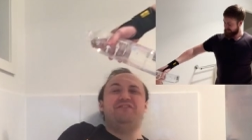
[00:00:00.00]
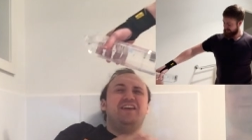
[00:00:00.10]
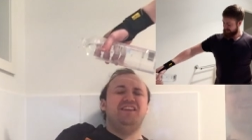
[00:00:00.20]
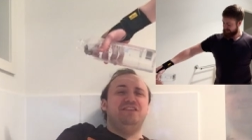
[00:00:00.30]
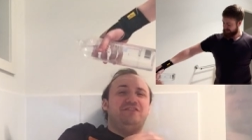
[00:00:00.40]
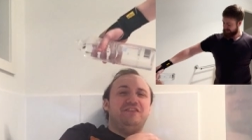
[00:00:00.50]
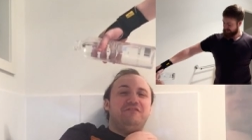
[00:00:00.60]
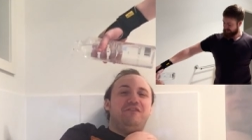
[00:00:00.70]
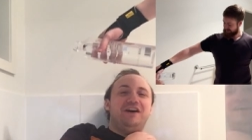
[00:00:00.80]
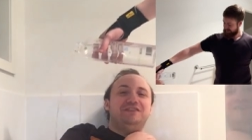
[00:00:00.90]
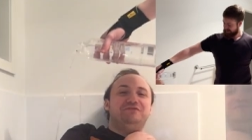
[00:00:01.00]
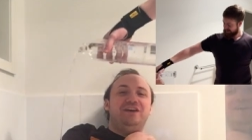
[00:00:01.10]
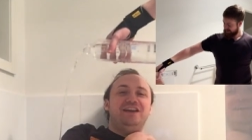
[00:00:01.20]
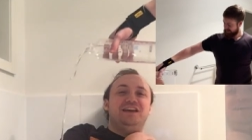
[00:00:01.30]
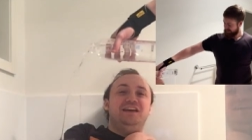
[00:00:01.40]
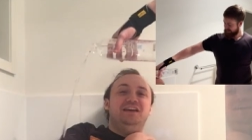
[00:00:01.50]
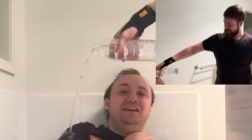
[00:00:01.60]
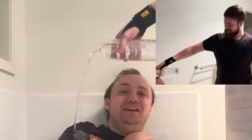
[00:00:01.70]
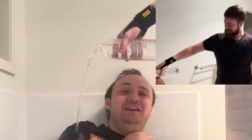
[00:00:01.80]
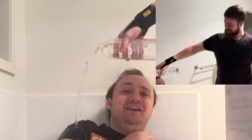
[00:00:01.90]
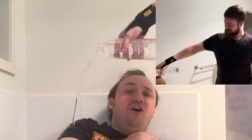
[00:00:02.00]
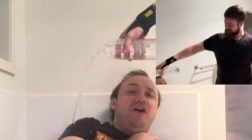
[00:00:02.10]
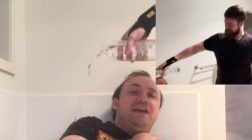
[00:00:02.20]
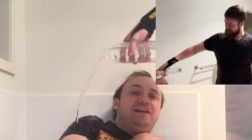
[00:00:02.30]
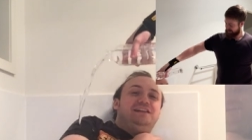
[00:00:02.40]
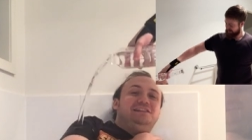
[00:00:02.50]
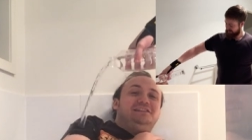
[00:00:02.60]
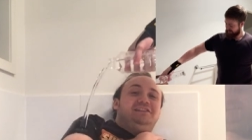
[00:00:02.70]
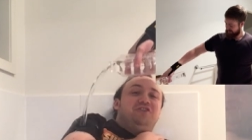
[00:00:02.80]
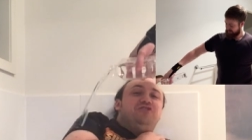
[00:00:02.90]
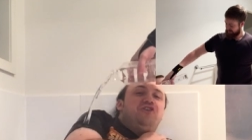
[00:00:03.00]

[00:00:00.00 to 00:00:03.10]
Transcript: the funny the, why it's funny. Oi! No,